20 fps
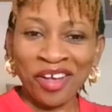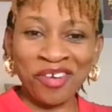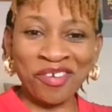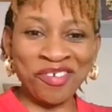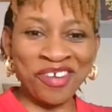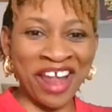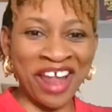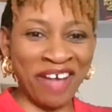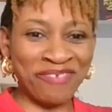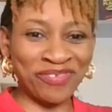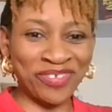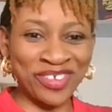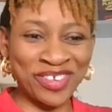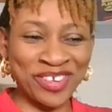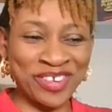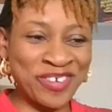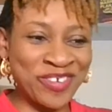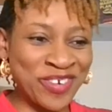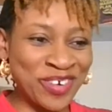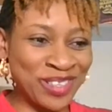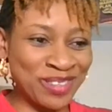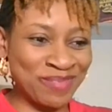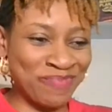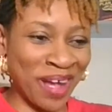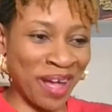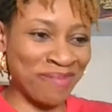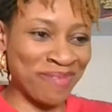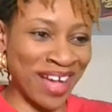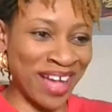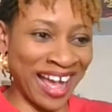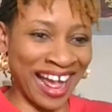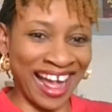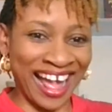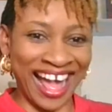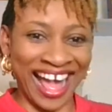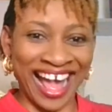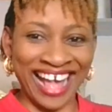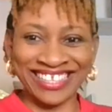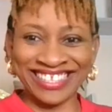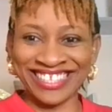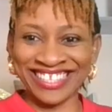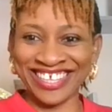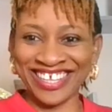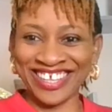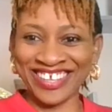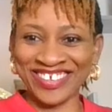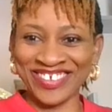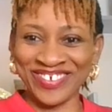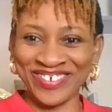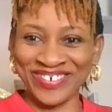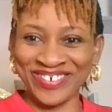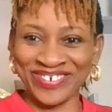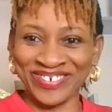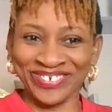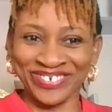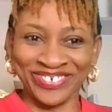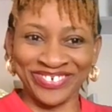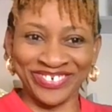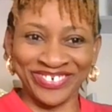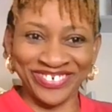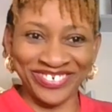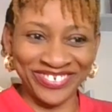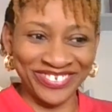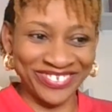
Good afternoon, Ruth Baba. I see you.